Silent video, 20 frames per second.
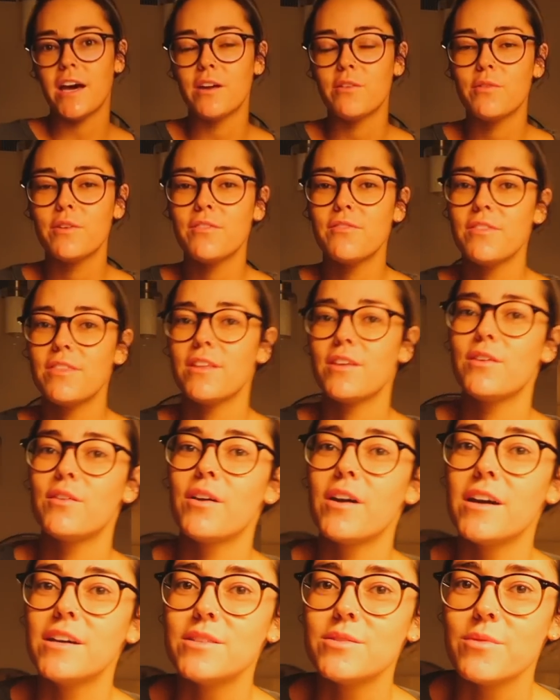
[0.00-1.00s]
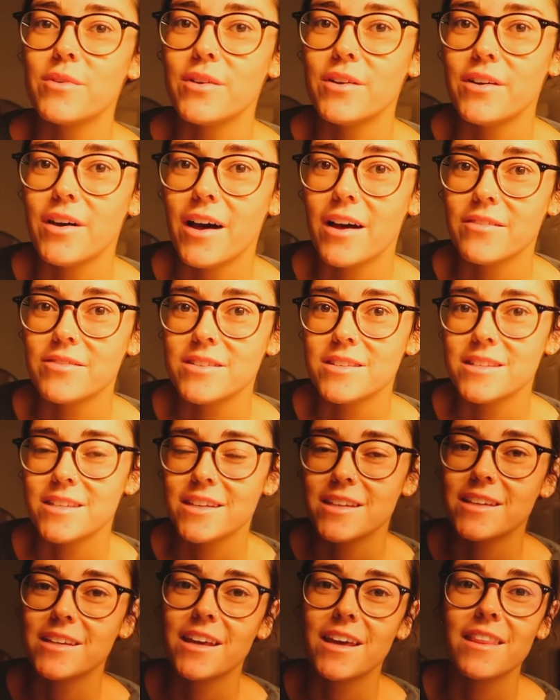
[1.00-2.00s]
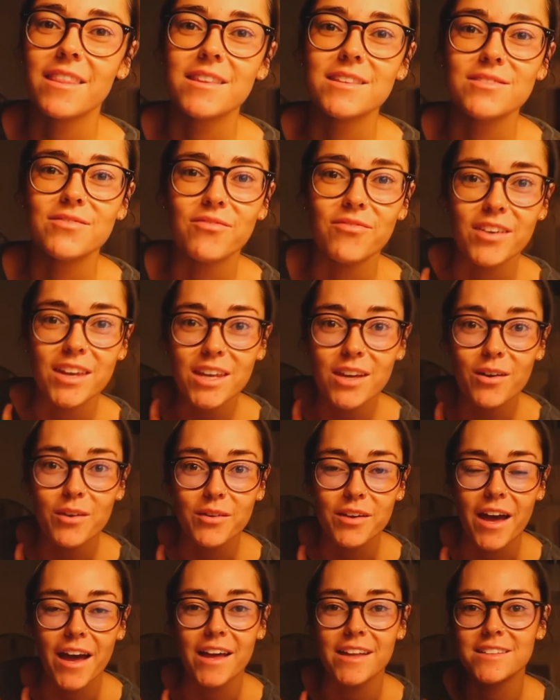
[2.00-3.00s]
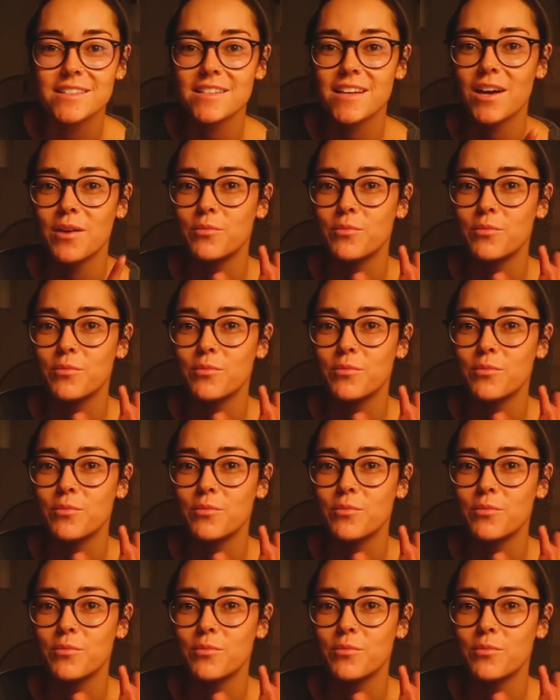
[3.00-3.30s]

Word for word: I don't even think you guys will have seen this video yet.